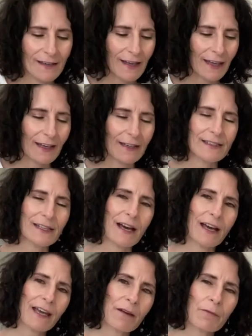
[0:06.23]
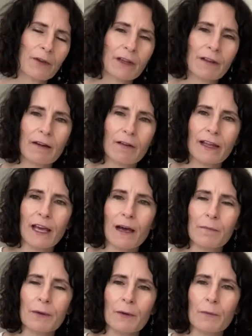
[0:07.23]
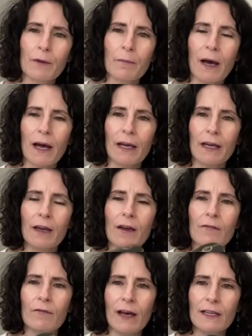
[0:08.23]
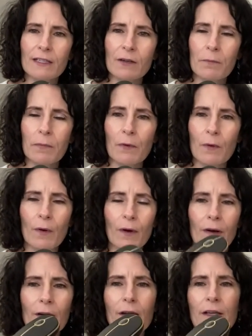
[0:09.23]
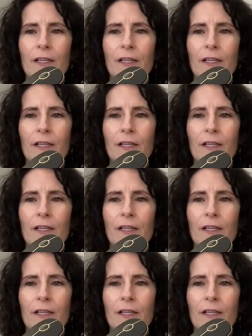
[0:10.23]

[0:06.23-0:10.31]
and I am really, really happy with my Vssoplor